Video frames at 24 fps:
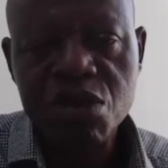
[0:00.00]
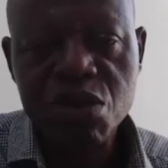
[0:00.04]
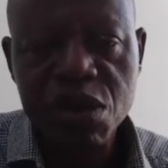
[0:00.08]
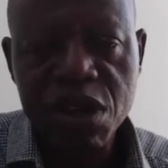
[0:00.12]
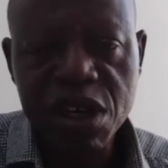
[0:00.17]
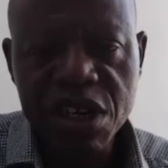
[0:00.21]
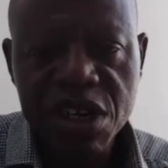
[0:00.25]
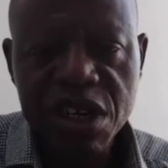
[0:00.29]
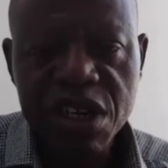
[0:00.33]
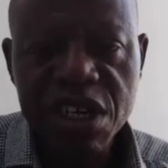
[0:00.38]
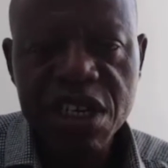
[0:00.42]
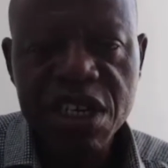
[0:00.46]

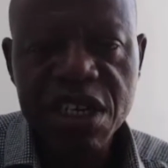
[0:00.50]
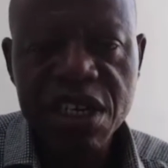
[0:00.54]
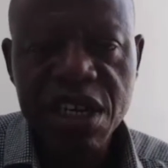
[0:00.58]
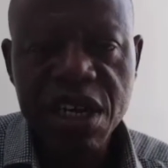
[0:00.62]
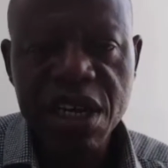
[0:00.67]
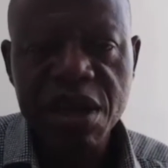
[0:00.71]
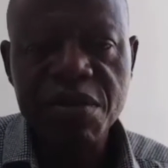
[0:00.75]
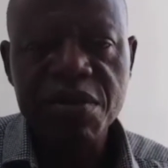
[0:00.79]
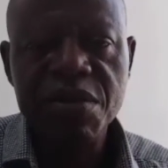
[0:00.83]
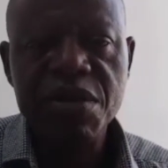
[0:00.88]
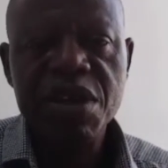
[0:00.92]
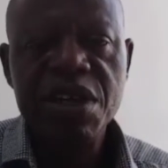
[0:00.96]
increase
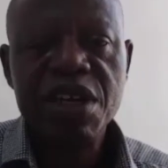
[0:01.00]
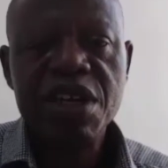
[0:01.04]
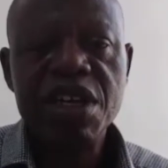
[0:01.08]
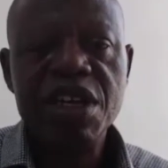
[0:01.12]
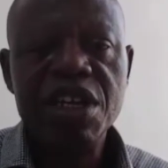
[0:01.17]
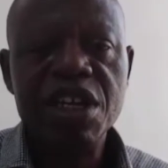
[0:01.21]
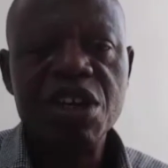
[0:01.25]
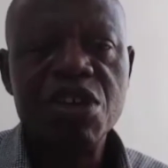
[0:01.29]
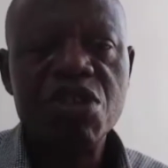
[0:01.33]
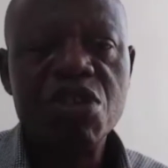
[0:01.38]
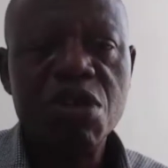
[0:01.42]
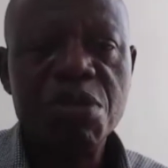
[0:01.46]
the
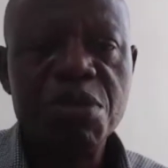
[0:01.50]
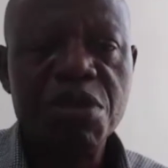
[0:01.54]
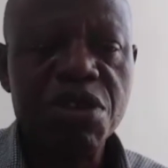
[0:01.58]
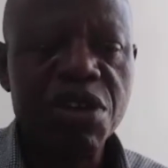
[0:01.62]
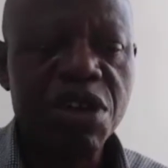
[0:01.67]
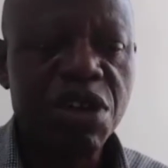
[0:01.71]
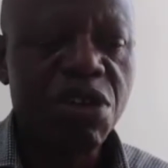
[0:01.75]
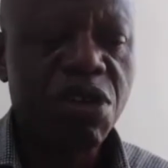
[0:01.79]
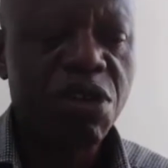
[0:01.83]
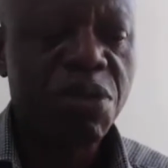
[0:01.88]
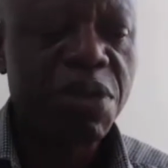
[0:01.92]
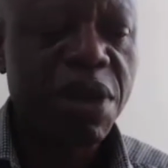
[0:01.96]
income of
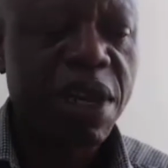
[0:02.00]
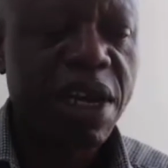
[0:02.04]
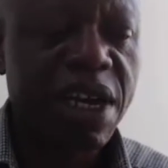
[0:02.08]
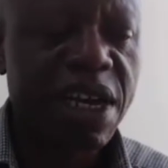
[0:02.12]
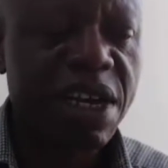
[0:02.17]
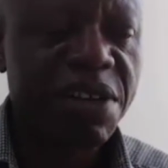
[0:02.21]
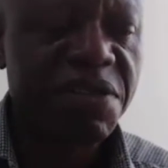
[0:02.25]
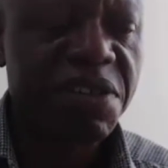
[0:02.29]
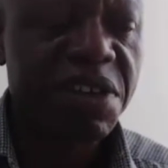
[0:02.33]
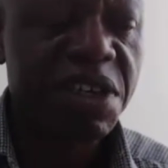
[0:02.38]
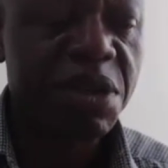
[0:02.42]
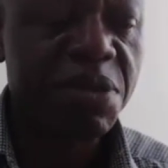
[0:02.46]
the company, like
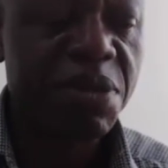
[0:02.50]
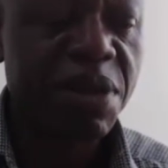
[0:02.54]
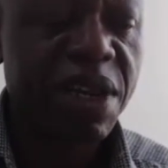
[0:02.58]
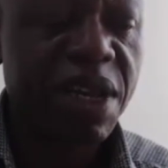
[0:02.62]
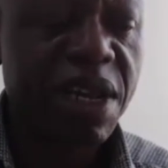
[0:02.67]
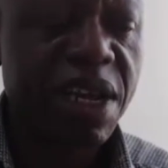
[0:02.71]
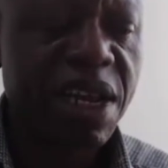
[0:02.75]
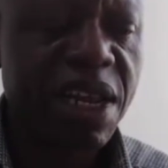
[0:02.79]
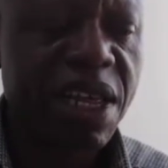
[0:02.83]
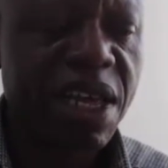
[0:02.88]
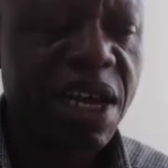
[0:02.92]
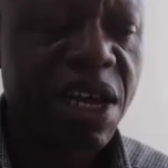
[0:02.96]
I
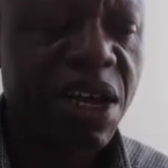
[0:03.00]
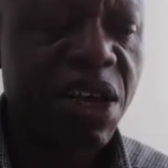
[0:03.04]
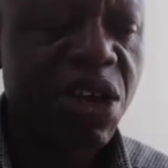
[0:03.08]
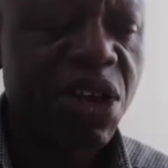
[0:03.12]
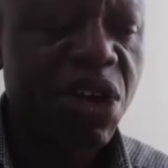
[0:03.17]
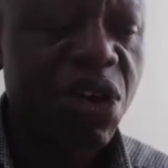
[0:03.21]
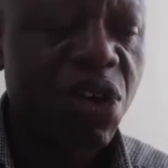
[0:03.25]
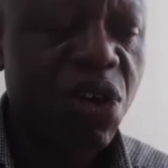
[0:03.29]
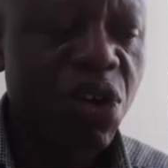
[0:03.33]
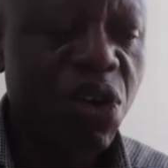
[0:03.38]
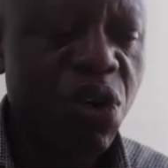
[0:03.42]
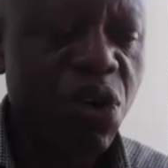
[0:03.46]
explained earlier,
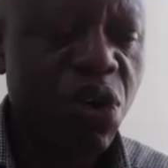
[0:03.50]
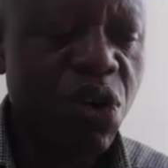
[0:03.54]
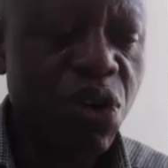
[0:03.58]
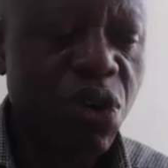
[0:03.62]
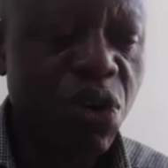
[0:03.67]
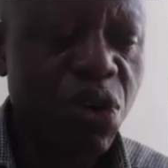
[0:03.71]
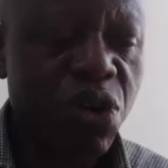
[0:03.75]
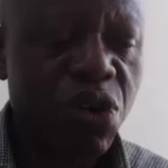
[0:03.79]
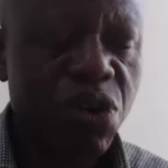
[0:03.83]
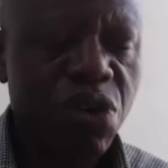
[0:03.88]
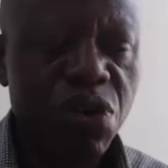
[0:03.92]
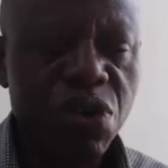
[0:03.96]
or
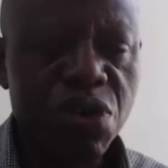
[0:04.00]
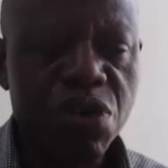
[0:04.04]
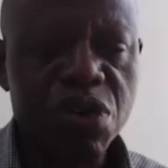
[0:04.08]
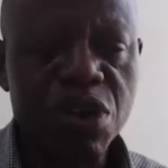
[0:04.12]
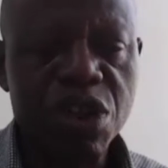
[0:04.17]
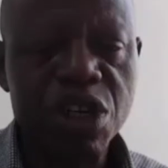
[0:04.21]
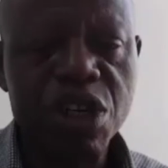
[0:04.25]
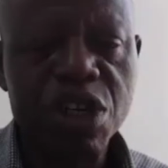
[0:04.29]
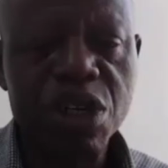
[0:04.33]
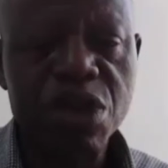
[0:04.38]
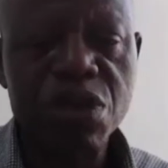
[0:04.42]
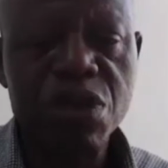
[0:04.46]

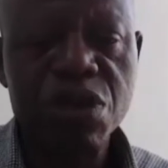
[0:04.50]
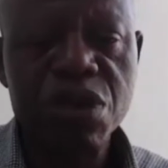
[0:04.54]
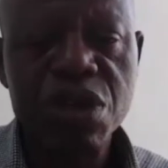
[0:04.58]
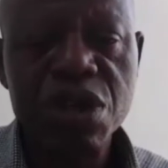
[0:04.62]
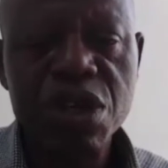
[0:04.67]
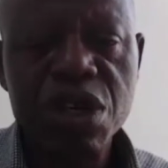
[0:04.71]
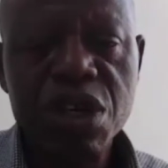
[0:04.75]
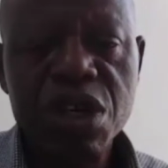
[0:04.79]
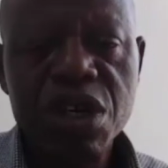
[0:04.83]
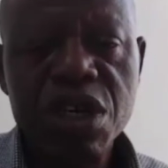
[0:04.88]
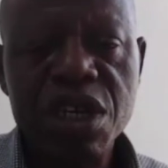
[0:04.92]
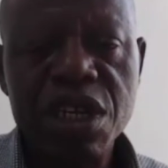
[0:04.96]
reduce
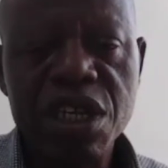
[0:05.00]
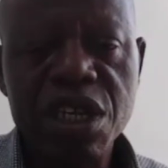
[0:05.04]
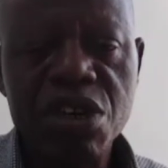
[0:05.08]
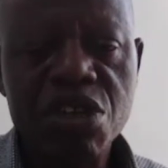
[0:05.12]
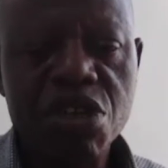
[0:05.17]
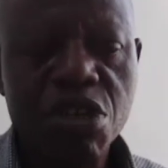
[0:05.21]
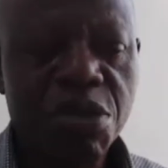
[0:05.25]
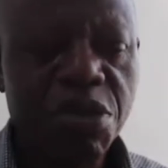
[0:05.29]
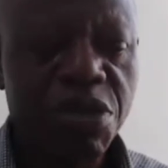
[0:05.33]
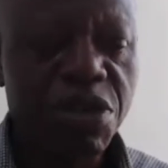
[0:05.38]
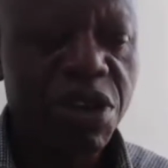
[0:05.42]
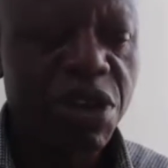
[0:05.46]
the
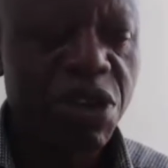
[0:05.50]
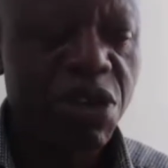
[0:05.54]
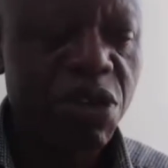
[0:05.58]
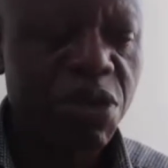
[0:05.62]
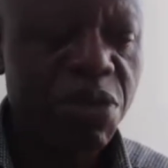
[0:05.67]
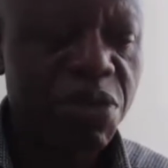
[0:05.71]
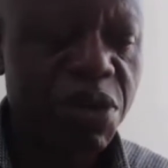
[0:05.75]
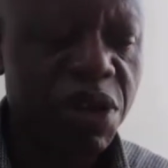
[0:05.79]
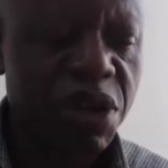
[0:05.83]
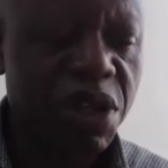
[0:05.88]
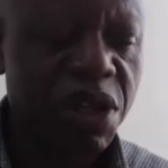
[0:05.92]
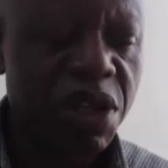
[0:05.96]
income of the
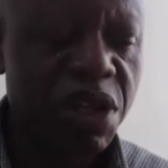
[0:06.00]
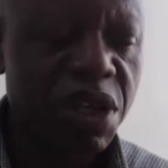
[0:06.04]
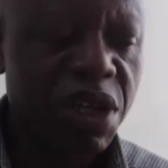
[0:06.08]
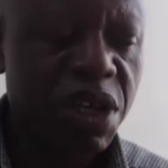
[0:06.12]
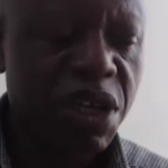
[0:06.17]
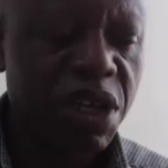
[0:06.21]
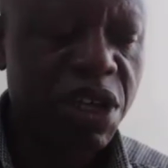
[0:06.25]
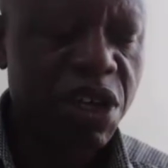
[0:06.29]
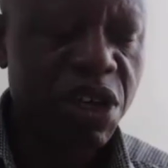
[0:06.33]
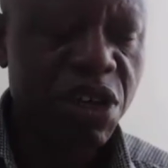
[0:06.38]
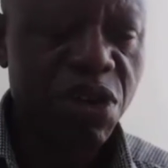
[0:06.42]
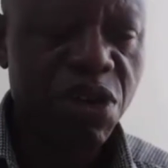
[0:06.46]
company.
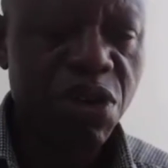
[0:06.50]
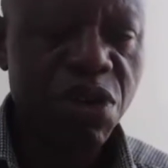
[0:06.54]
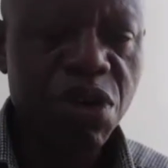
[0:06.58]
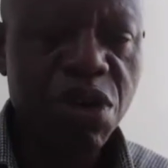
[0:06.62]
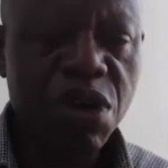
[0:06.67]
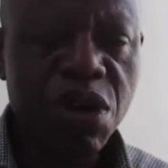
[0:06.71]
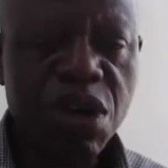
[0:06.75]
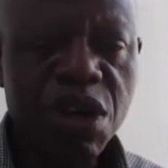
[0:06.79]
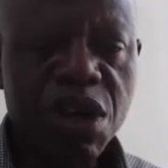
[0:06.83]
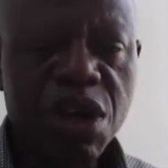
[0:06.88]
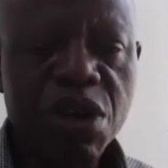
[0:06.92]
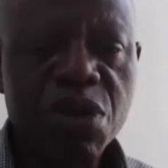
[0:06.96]

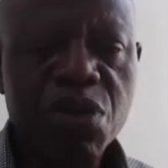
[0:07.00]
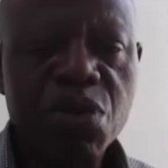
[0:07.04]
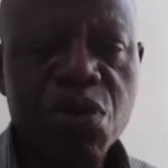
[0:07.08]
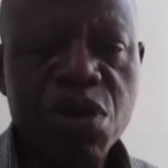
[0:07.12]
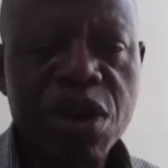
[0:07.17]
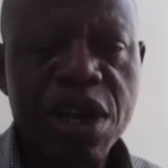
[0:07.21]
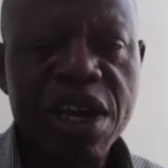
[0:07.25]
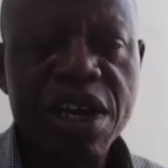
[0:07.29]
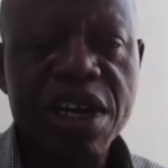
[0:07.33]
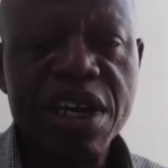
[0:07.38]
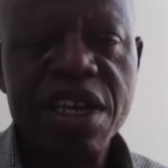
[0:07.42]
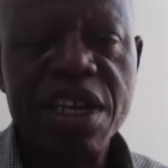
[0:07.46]

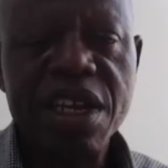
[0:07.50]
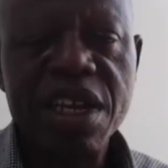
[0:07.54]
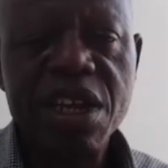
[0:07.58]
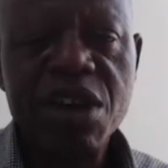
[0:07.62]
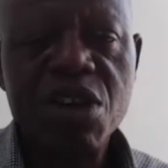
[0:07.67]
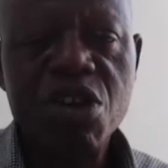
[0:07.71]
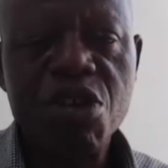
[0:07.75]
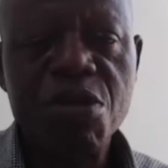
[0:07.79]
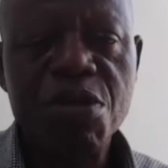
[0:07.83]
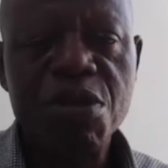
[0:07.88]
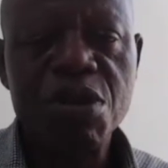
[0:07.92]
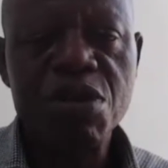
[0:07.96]
Wherein
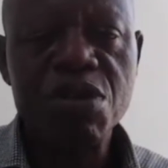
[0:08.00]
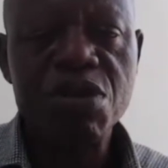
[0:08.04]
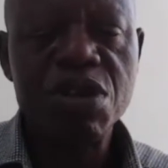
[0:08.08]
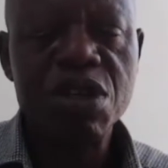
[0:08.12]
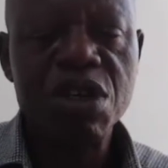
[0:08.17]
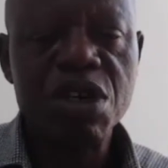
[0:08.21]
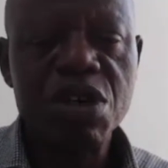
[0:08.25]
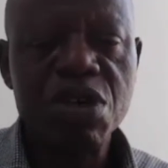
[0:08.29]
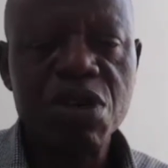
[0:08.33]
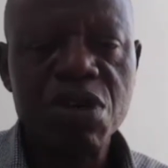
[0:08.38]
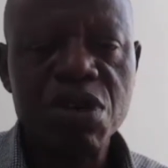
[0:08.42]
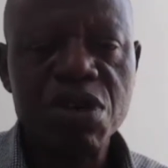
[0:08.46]

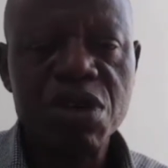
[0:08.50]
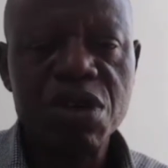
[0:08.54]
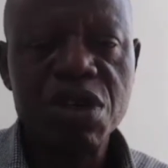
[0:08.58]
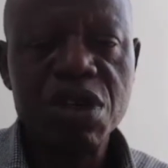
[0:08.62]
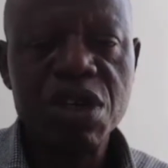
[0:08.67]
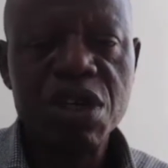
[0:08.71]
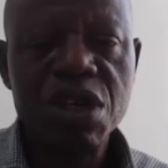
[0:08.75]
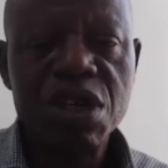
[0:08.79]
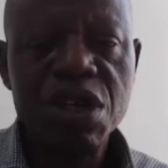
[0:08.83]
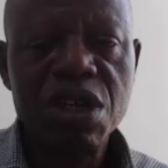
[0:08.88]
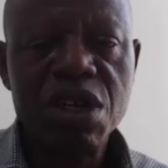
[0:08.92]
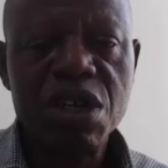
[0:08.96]
opportunity
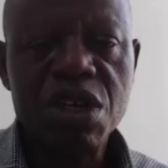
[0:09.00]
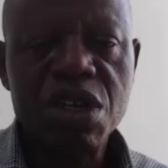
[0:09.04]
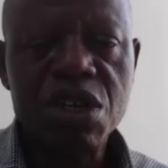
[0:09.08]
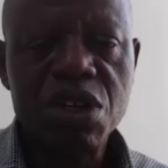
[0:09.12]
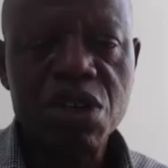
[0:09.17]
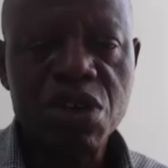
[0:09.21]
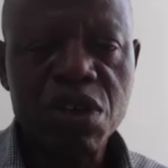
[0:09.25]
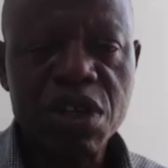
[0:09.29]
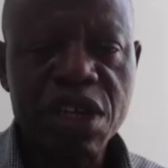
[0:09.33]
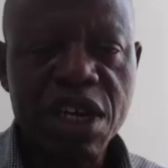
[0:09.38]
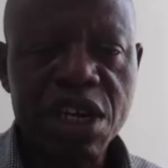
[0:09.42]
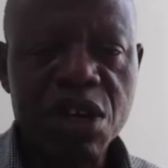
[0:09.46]
costs,
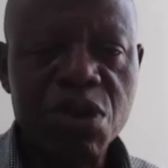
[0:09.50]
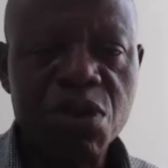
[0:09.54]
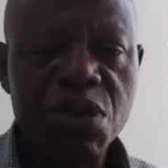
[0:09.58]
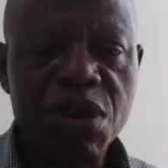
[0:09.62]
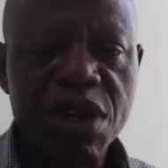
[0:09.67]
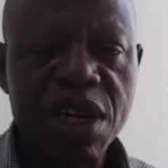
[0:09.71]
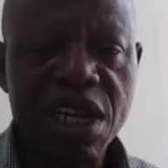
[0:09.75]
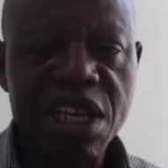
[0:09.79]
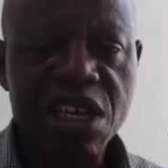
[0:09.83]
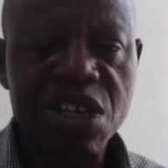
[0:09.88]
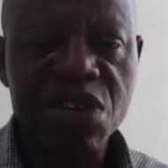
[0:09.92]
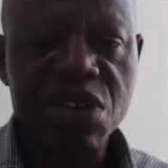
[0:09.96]
such as the
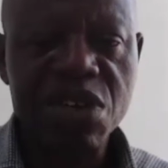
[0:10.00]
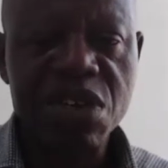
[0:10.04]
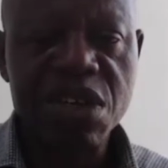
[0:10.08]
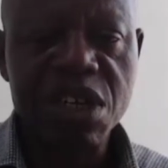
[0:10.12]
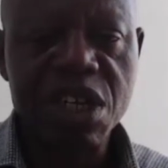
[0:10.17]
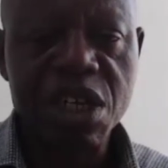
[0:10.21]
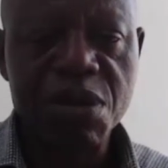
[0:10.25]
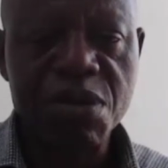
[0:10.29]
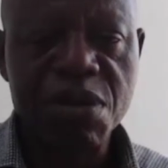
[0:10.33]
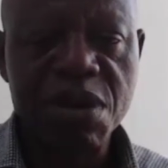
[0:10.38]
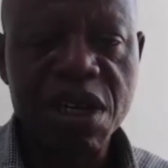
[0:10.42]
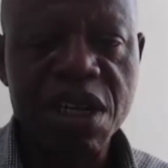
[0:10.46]
one I just
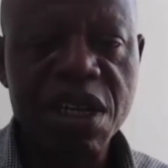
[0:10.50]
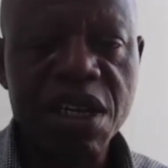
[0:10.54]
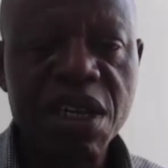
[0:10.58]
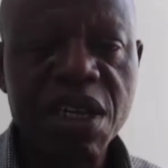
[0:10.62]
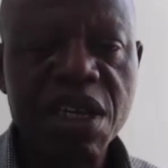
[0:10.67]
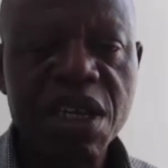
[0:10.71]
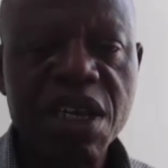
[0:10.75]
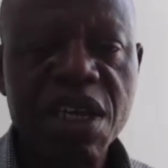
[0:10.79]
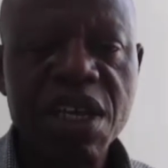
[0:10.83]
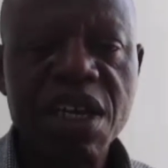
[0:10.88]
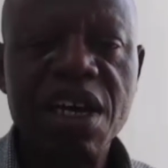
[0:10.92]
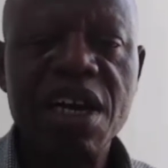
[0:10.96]
explained,
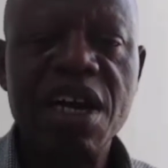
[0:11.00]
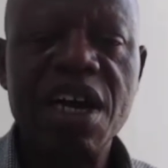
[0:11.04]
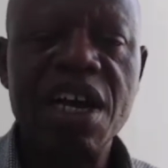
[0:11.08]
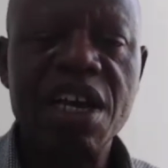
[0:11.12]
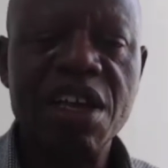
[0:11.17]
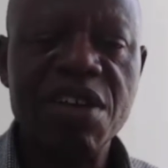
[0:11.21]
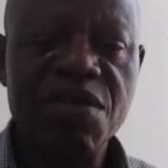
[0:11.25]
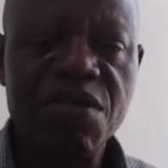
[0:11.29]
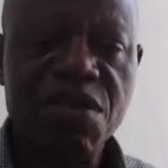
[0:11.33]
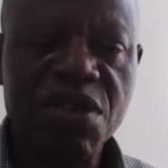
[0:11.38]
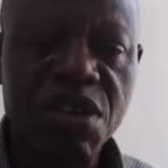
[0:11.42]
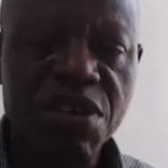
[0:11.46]
are
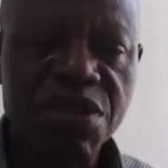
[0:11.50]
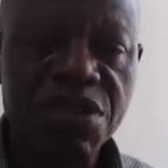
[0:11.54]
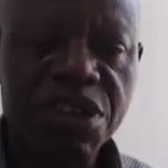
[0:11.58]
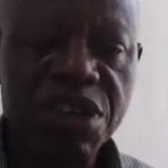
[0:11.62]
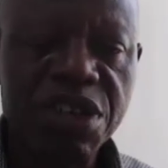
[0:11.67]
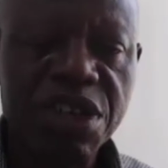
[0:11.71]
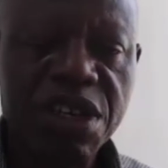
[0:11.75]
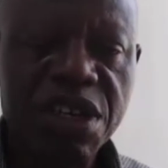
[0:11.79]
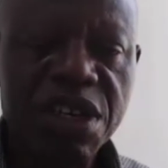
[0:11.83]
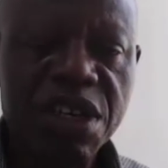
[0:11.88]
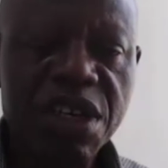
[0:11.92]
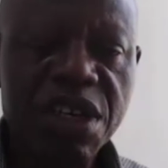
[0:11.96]
involved.